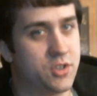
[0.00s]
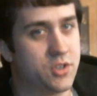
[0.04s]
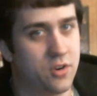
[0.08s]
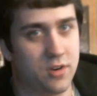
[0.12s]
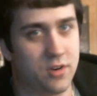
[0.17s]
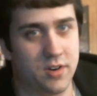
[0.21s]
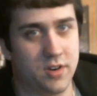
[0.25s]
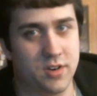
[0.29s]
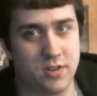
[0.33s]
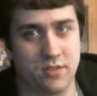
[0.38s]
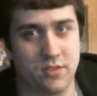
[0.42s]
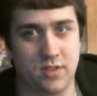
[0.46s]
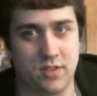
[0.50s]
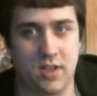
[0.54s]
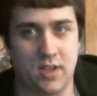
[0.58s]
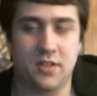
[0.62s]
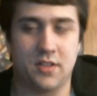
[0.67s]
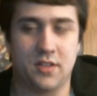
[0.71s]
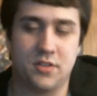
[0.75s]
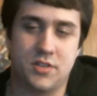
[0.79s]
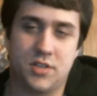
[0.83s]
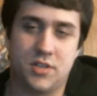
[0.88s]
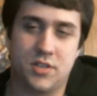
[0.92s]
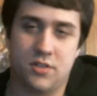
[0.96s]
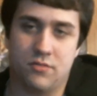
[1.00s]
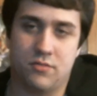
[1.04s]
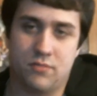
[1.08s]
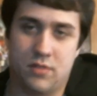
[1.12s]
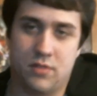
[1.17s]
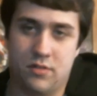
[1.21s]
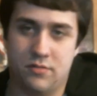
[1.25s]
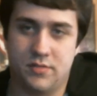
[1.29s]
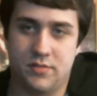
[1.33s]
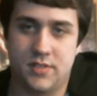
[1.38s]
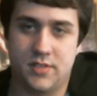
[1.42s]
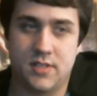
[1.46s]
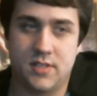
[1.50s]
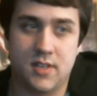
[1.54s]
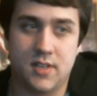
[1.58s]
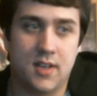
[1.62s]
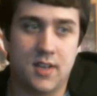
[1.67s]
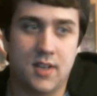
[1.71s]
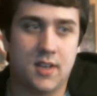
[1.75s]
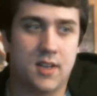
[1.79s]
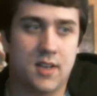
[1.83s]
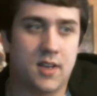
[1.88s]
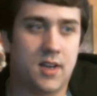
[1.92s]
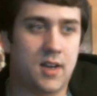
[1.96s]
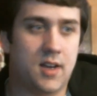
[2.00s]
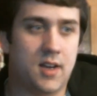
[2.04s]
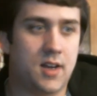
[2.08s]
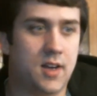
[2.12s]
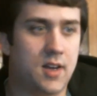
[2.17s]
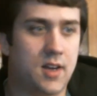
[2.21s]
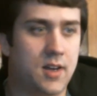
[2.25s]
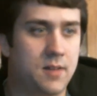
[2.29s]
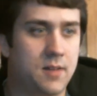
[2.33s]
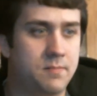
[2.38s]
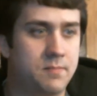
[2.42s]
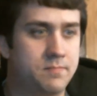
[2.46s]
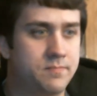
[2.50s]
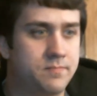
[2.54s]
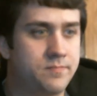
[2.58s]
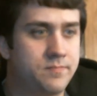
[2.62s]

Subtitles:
to do the other two routes. And